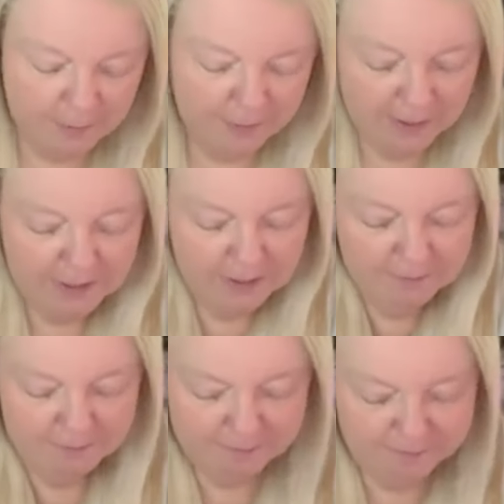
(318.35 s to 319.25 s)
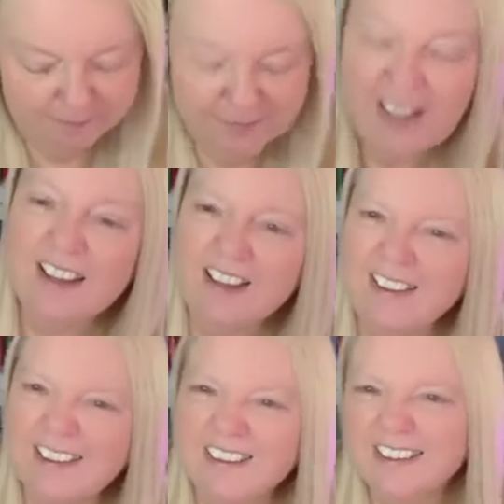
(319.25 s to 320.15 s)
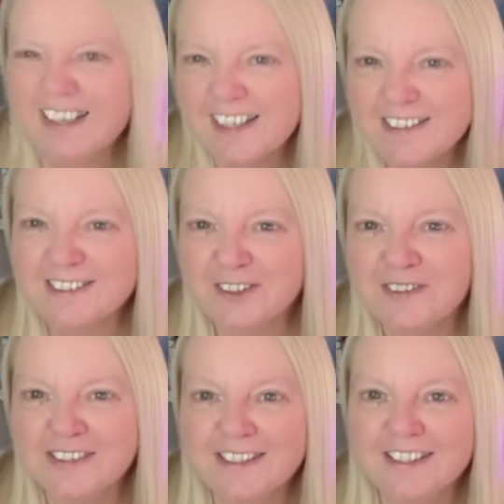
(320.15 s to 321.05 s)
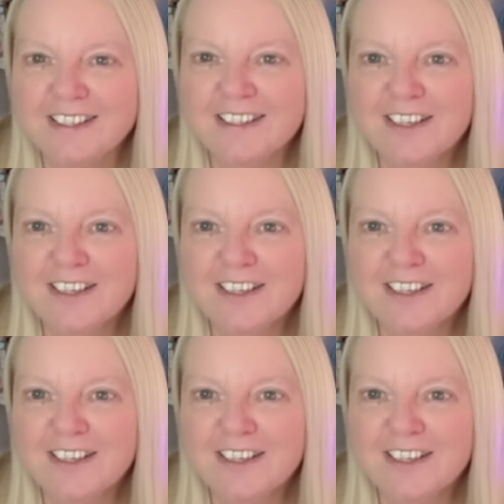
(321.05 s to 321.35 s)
But, um, yeah, it is though, isn't it?